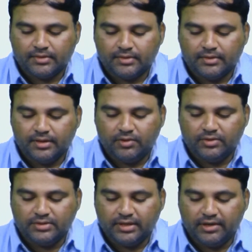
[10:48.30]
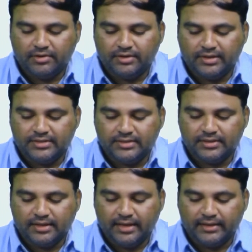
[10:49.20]
Now the circuit is
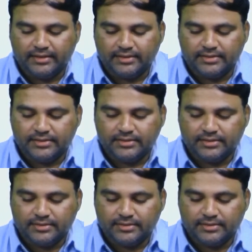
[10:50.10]
like this.